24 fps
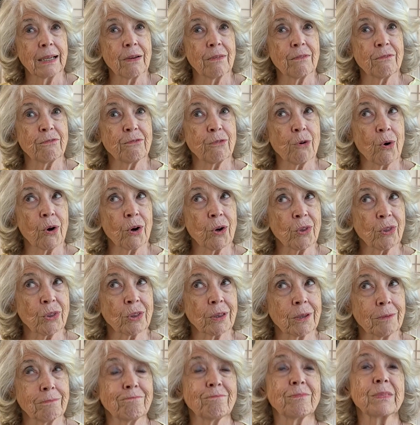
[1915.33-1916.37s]
Fourth,
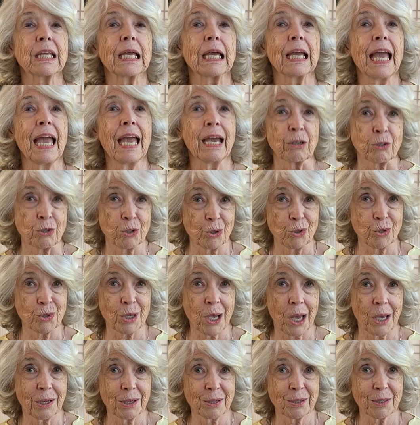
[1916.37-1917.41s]

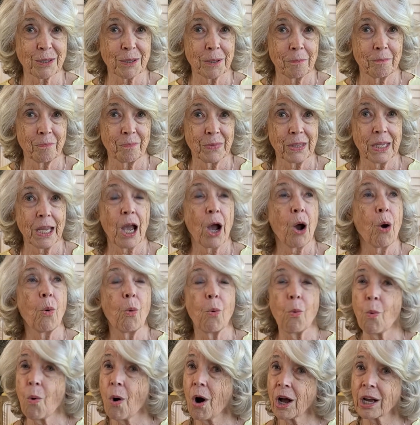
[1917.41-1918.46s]
exercise.
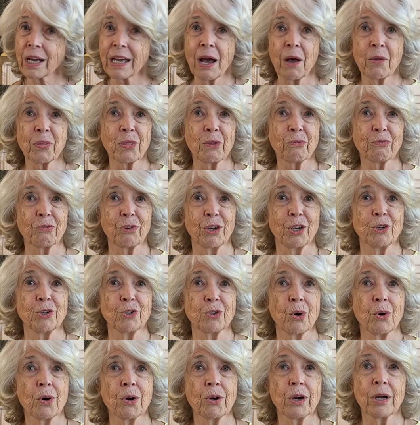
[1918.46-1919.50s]
Walk out the front
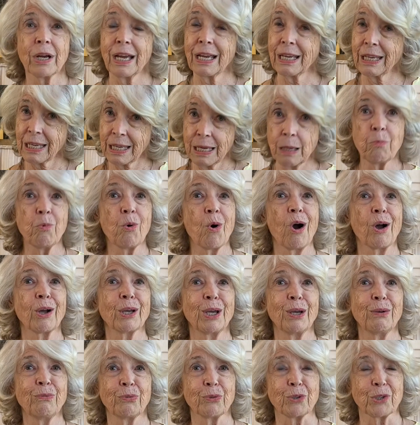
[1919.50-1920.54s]
door and keep
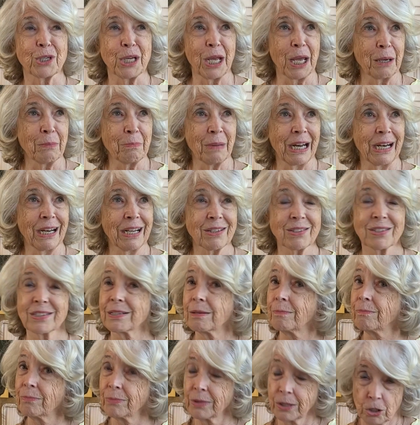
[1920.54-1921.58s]
walking for 10
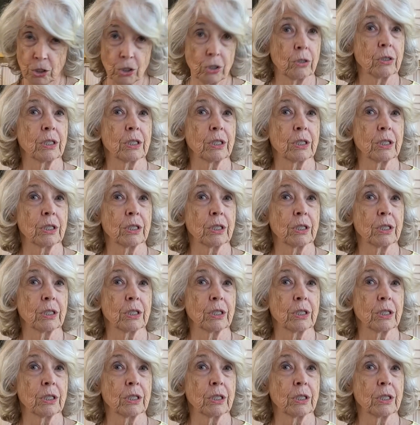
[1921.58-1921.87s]
minutes. You'll